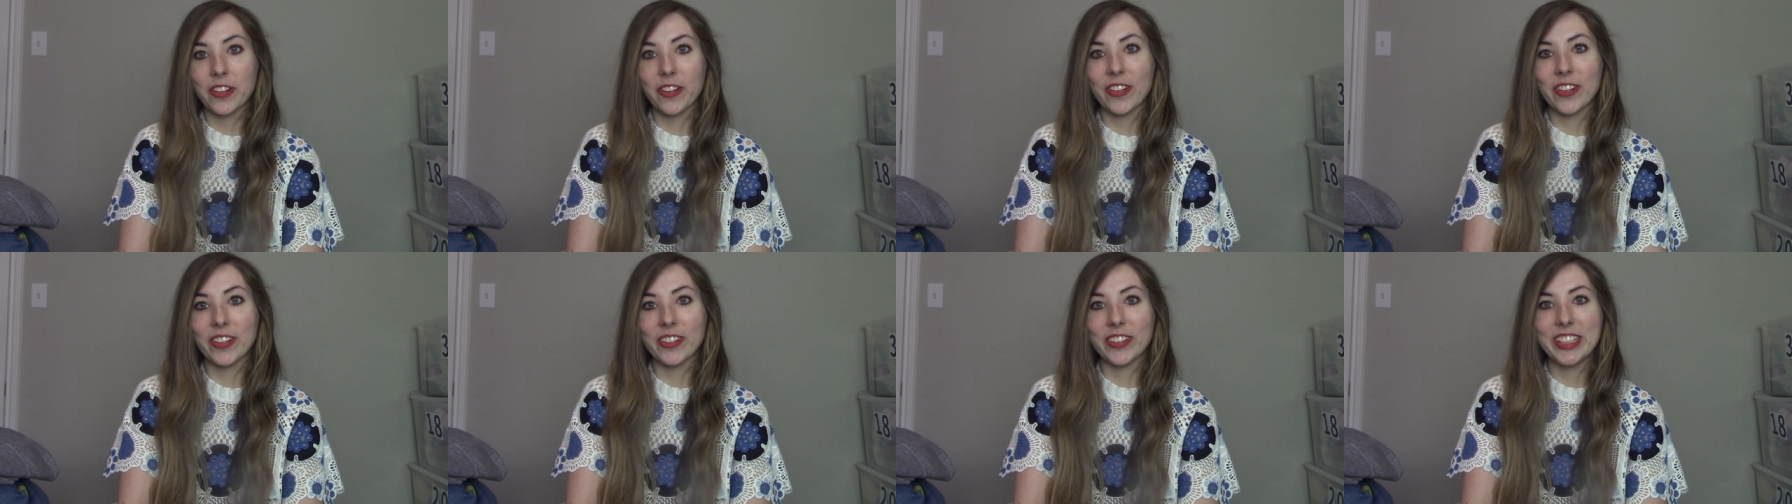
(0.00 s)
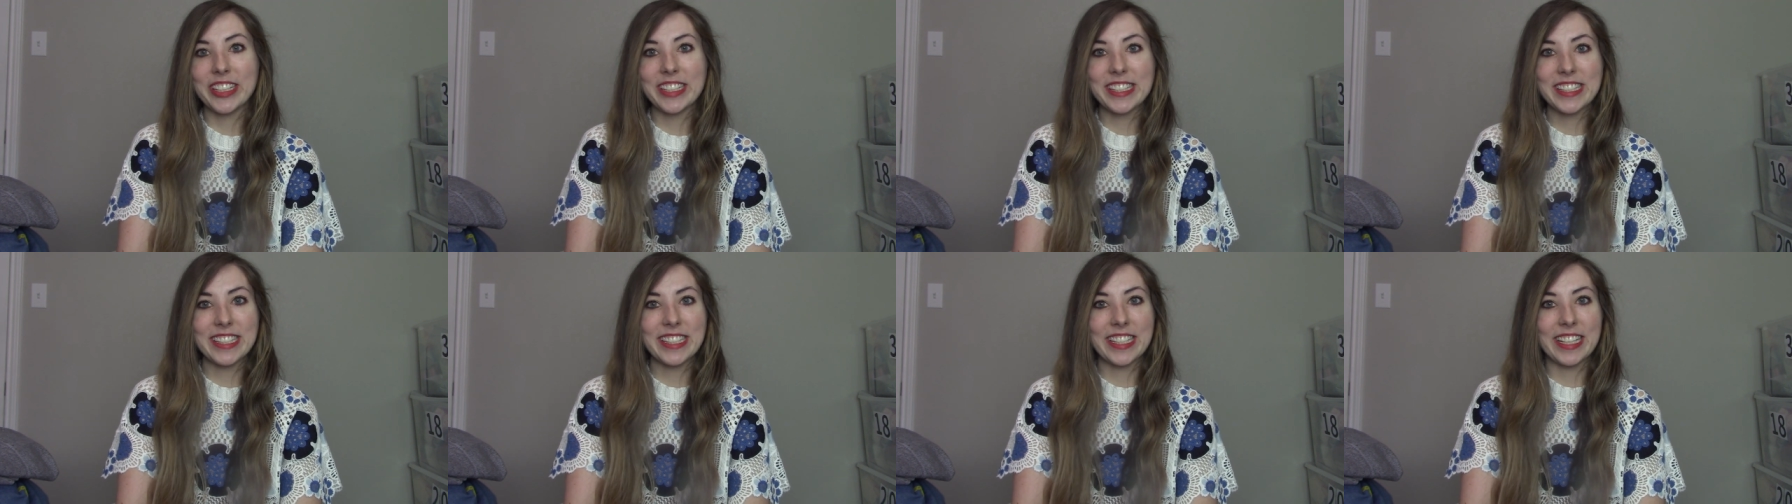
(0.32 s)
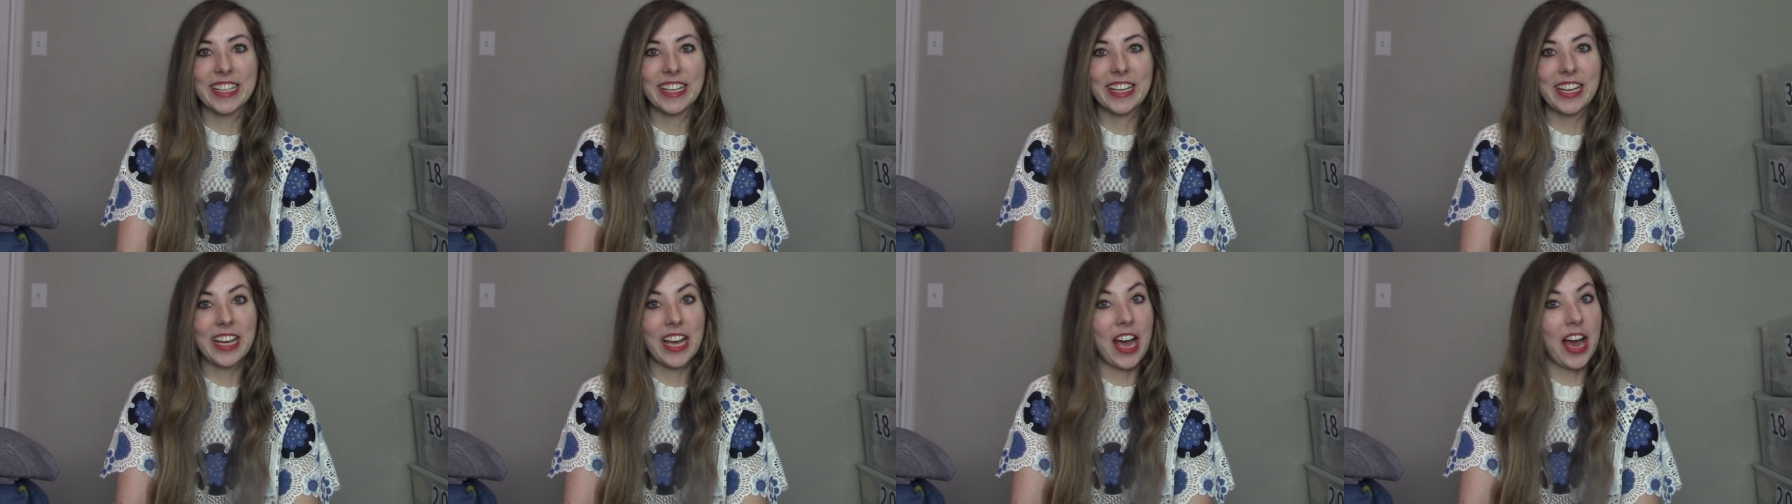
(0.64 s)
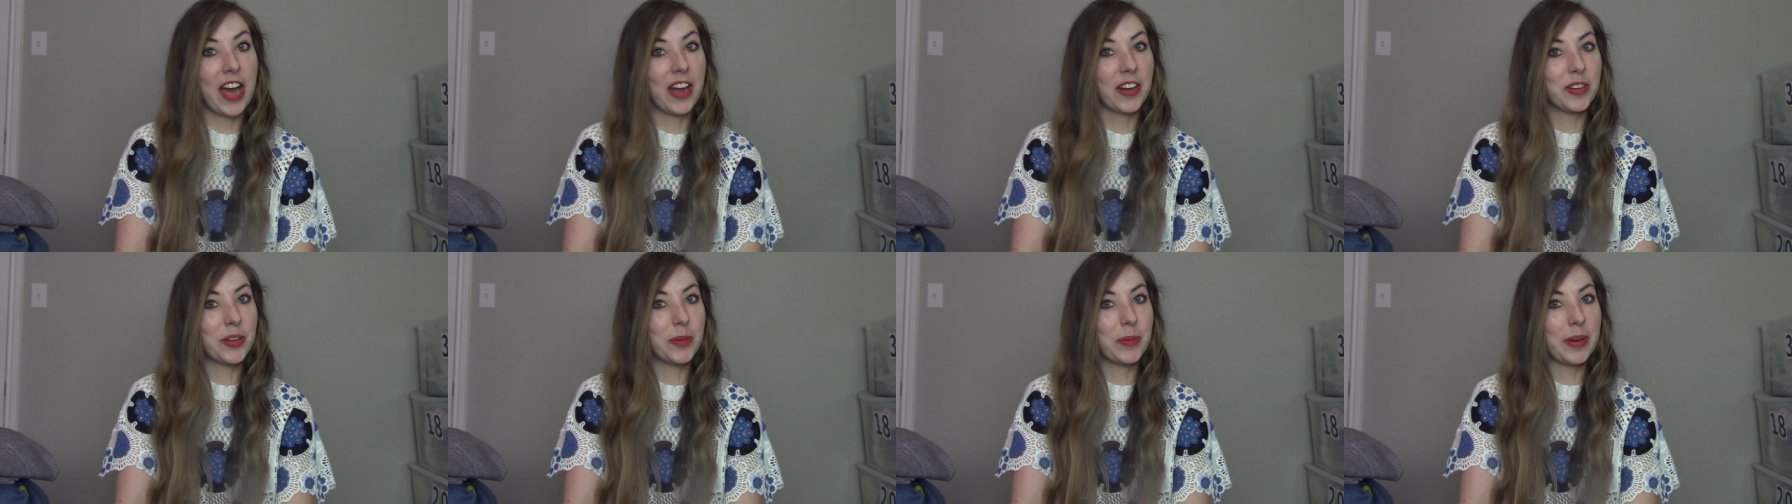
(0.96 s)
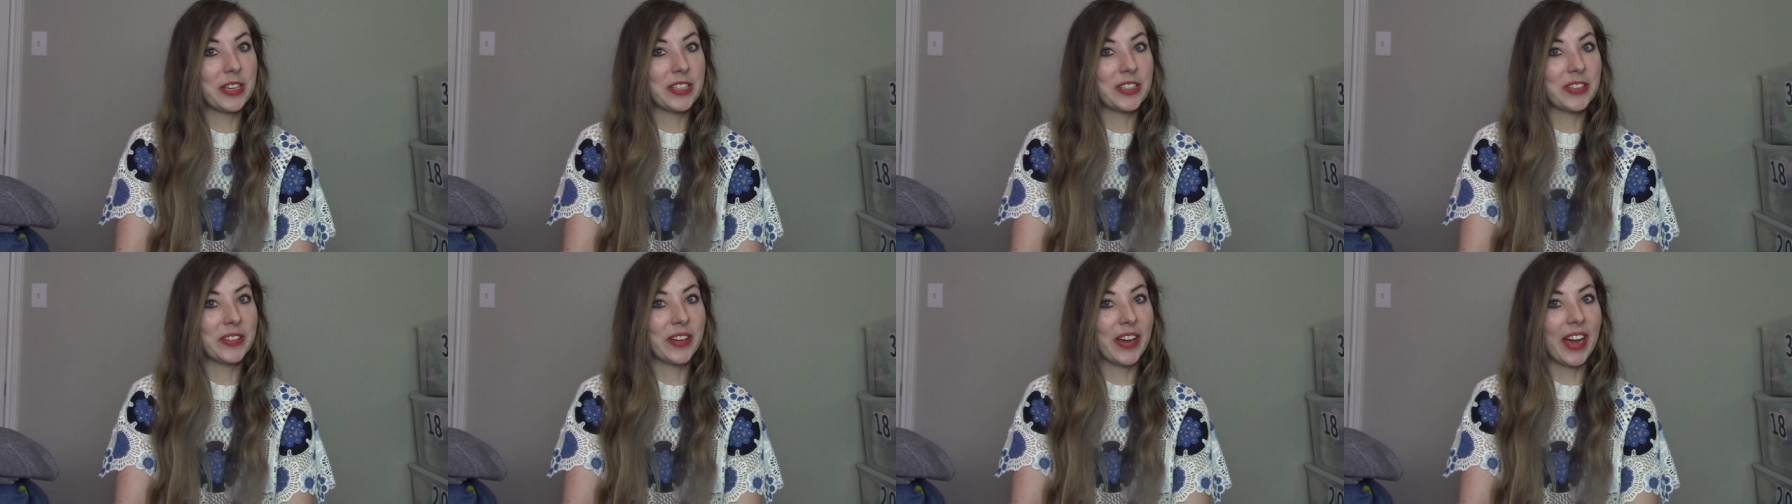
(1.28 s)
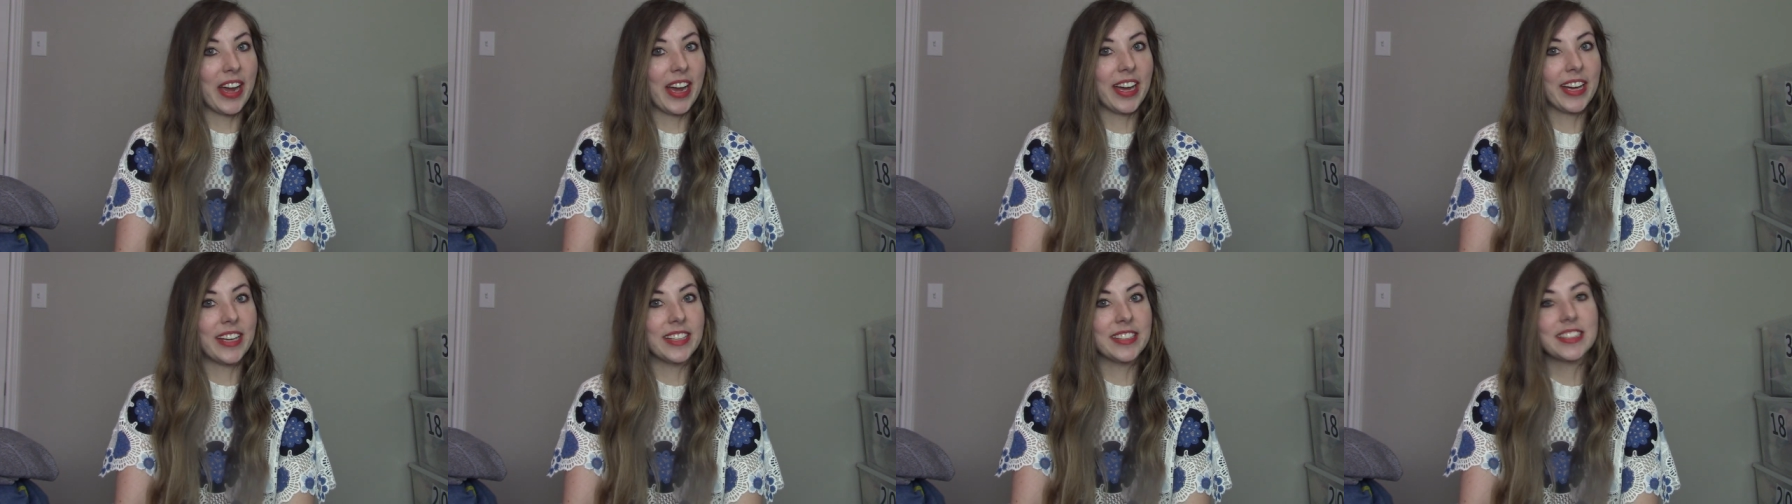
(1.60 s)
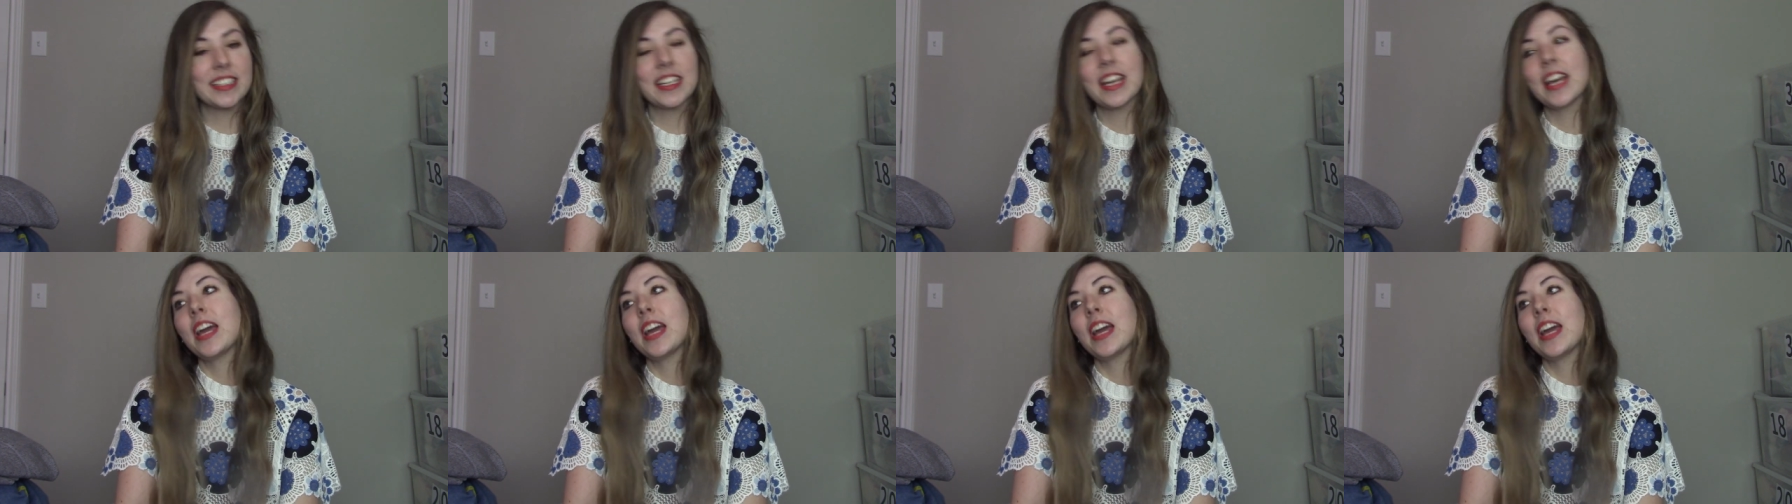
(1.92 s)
or listing. I don't know about you guys.